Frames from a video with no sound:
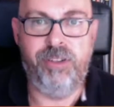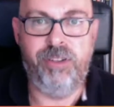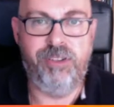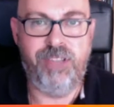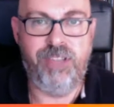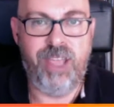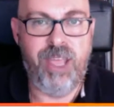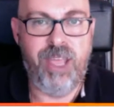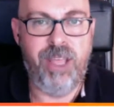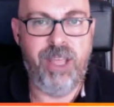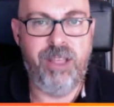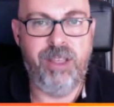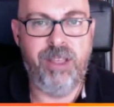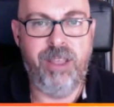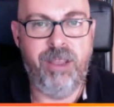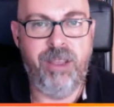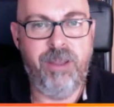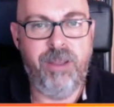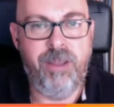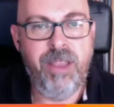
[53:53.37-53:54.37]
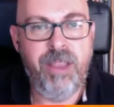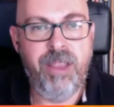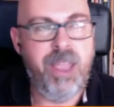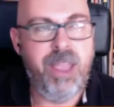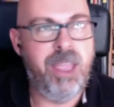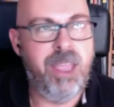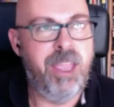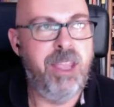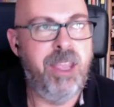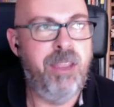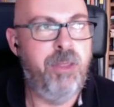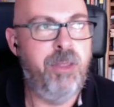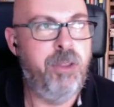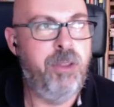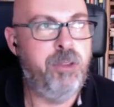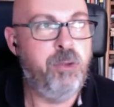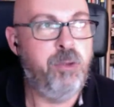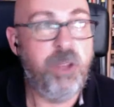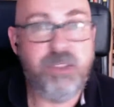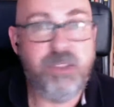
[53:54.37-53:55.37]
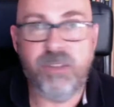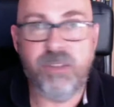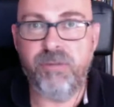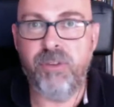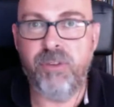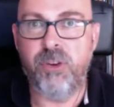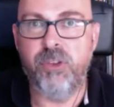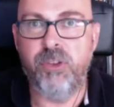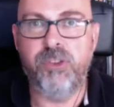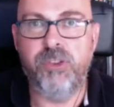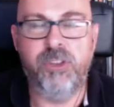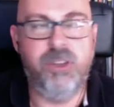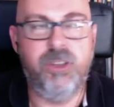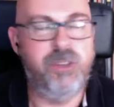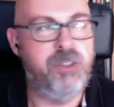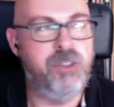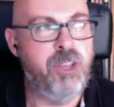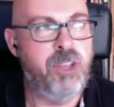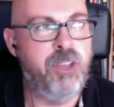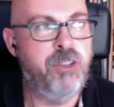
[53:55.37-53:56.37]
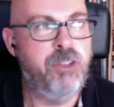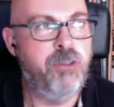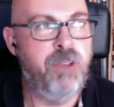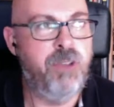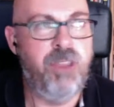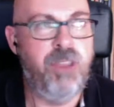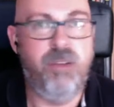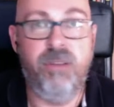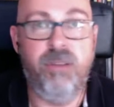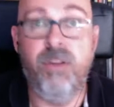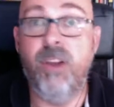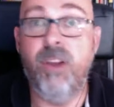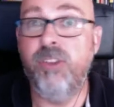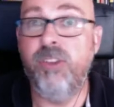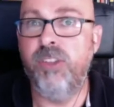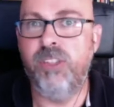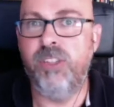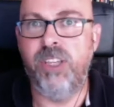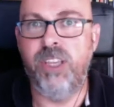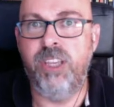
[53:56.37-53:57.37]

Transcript: and in the 21st century university,